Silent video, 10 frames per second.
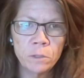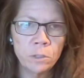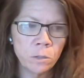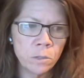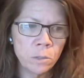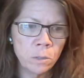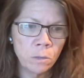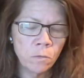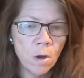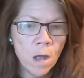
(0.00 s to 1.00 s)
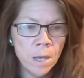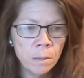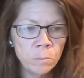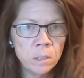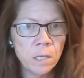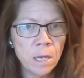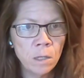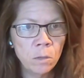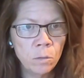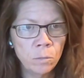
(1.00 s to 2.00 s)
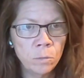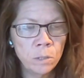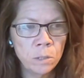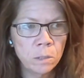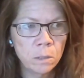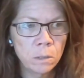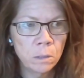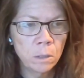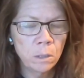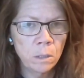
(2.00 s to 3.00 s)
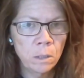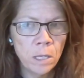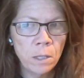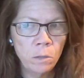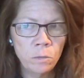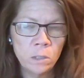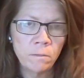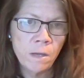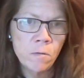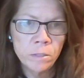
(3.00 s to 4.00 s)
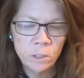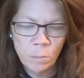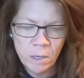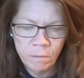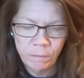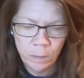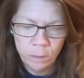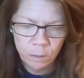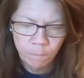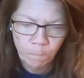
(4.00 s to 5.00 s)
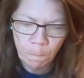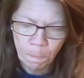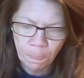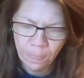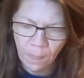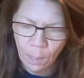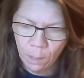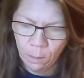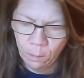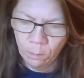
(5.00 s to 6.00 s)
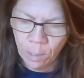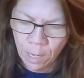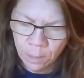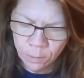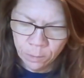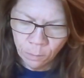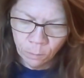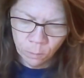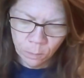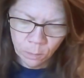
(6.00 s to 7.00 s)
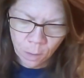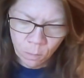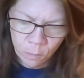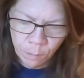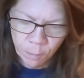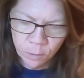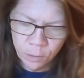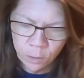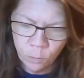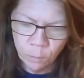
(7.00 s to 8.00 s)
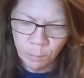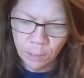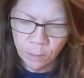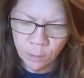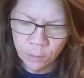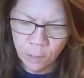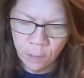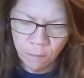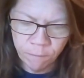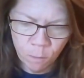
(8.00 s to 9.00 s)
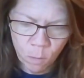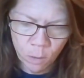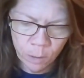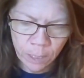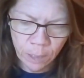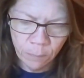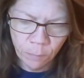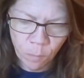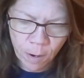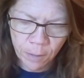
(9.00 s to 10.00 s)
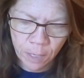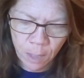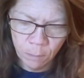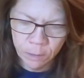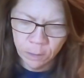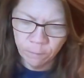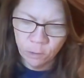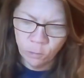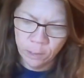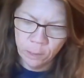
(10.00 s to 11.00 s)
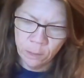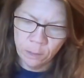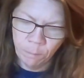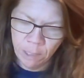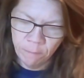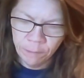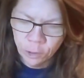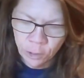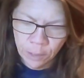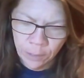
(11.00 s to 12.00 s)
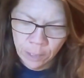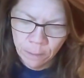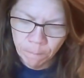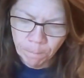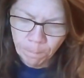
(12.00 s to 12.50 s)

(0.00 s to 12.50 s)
for certain crimes, they lose their veterans benefits. Okay, so the only person who appears in the 4 legally required elements of a trust is the beneficiary.